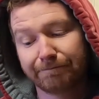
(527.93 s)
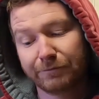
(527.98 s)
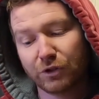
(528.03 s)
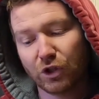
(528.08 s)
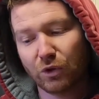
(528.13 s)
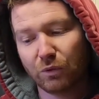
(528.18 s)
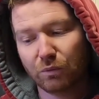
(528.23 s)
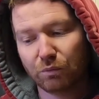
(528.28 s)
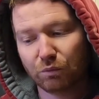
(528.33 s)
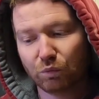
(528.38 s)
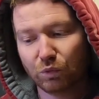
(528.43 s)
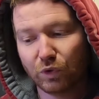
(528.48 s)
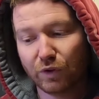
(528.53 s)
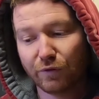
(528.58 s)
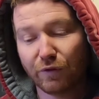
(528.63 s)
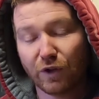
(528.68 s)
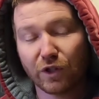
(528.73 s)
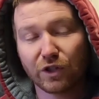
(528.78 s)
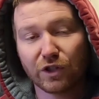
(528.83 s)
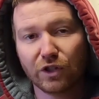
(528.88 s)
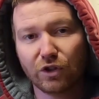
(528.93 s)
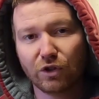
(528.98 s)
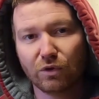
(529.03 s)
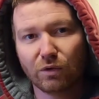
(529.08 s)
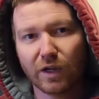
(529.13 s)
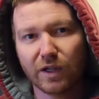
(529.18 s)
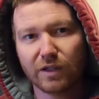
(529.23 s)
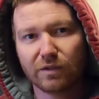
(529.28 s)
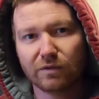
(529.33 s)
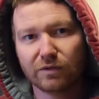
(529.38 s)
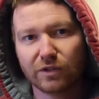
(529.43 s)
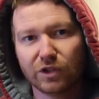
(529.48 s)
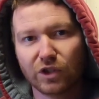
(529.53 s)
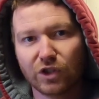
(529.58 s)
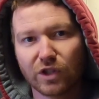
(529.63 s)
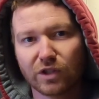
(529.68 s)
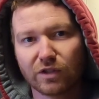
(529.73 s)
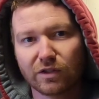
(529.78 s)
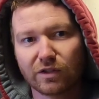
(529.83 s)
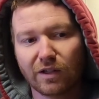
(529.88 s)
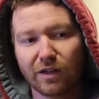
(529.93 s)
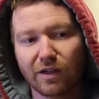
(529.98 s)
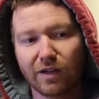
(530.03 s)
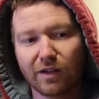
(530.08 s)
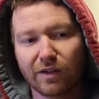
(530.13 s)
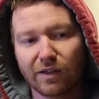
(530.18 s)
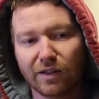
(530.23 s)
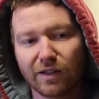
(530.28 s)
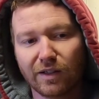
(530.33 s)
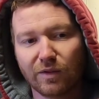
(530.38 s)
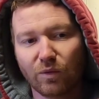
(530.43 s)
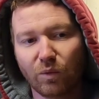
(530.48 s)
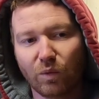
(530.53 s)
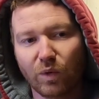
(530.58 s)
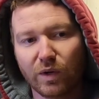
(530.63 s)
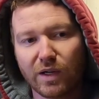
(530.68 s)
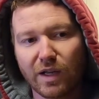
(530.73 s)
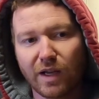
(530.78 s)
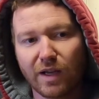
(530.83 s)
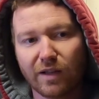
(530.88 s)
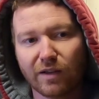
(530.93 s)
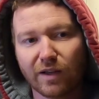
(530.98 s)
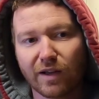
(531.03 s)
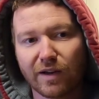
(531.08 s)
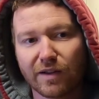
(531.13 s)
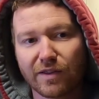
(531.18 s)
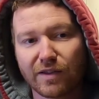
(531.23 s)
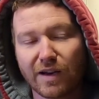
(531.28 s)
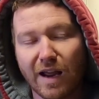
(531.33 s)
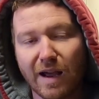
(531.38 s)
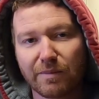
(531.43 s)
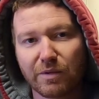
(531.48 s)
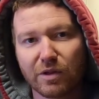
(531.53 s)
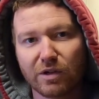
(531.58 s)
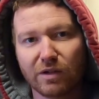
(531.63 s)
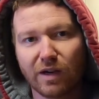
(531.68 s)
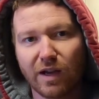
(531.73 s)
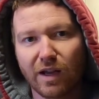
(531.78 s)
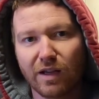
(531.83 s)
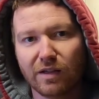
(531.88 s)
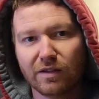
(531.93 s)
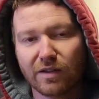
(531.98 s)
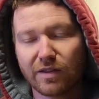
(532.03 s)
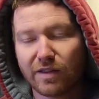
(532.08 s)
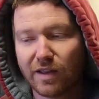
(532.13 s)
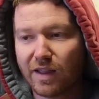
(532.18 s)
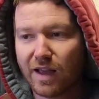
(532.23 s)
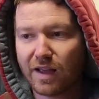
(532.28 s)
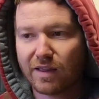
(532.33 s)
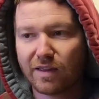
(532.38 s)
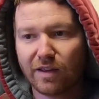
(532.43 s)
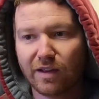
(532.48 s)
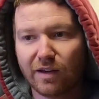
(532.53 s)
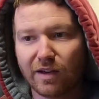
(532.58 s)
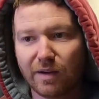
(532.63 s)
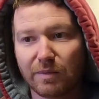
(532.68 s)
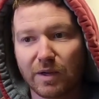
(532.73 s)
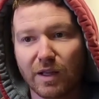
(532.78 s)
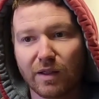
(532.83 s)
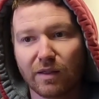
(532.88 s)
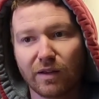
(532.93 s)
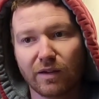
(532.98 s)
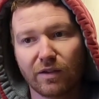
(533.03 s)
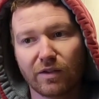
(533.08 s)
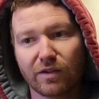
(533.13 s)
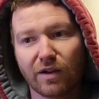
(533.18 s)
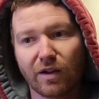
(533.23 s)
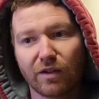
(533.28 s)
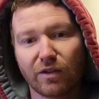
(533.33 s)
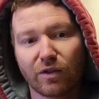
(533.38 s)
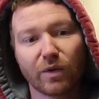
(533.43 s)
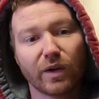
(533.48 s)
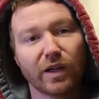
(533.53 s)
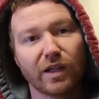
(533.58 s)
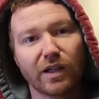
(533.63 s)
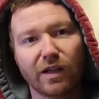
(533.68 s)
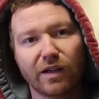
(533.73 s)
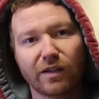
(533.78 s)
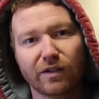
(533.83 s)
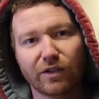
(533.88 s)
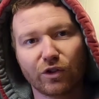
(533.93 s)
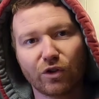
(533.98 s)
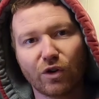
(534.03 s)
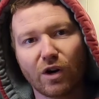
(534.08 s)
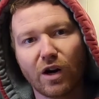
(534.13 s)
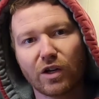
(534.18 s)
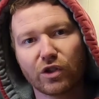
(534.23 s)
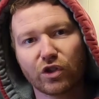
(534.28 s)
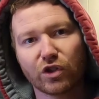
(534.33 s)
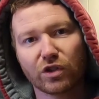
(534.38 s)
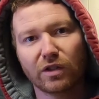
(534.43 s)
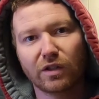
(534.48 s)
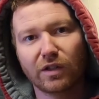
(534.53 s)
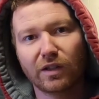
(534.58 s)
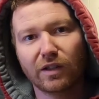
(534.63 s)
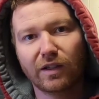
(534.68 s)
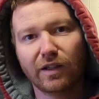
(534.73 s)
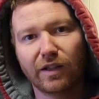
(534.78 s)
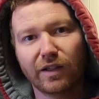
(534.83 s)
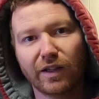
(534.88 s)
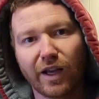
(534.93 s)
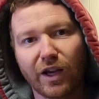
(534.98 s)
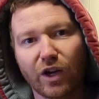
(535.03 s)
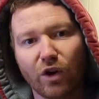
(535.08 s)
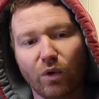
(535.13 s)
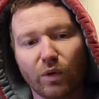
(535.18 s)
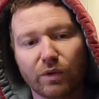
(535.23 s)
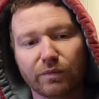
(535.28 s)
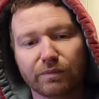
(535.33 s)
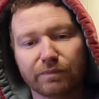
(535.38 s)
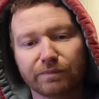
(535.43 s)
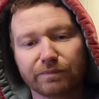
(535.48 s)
So what the fuck do you do, right? You just, one day it kind of snaps in your head and you say, that's it, I'm getting things done so I can get it in the garage and get going.